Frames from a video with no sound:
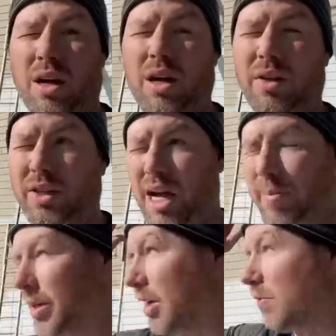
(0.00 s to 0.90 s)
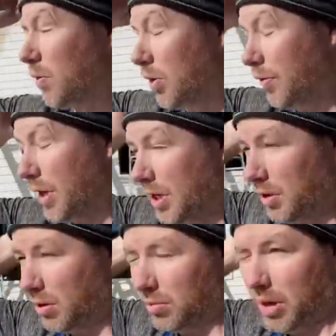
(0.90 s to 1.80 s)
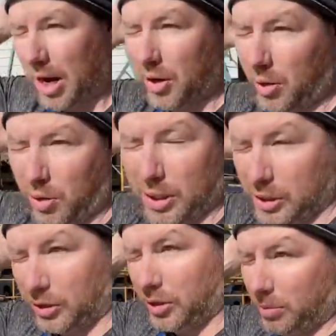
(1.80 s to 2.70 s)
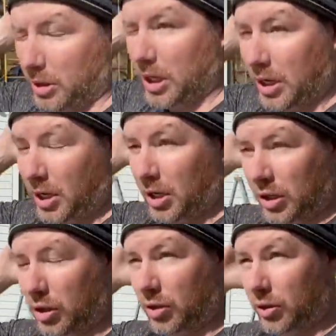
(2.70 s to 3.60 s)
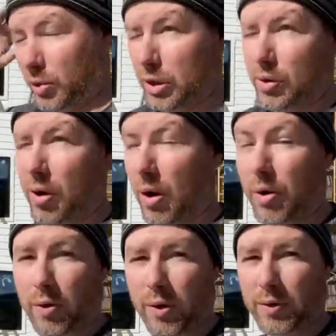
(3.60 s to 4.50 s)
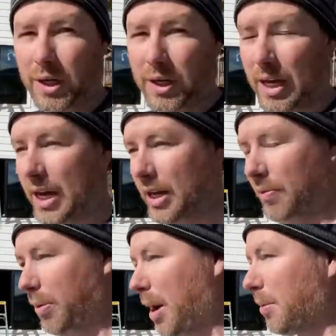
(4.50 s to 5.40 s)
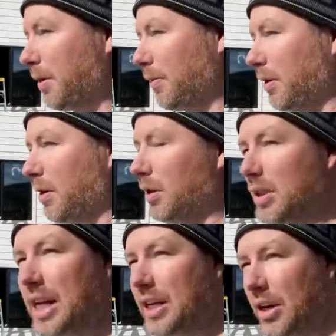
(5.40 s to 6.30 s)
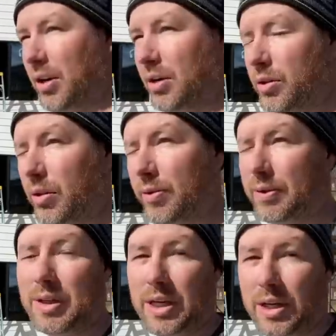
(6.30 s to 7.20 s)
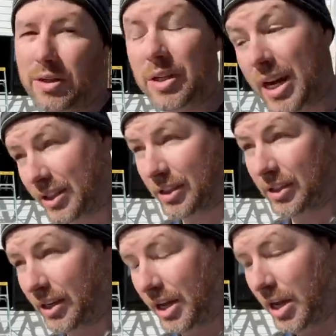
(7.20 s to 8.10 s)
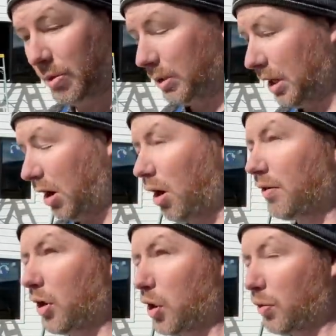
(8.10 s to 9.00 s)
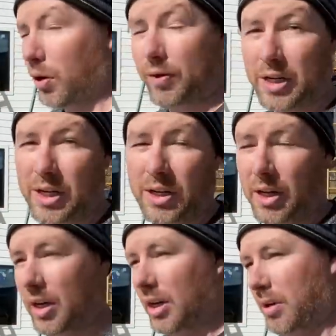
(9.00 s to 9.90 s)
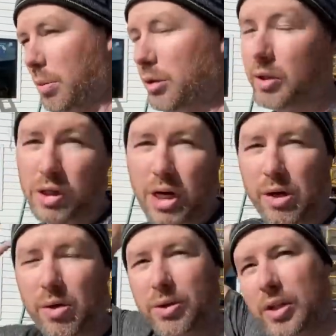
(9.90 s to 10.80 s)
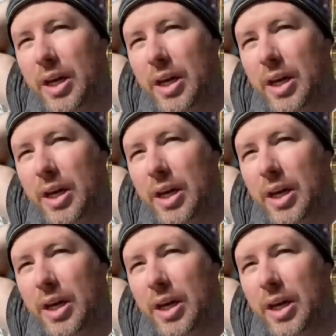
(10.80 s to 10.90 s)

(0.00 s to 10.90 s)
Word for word: On the topic of roofing, I know a question's gonna be, do we do our own roofing? And probably for 10 years or 15 years, yes. We did all of our own roofing, mostly shingles.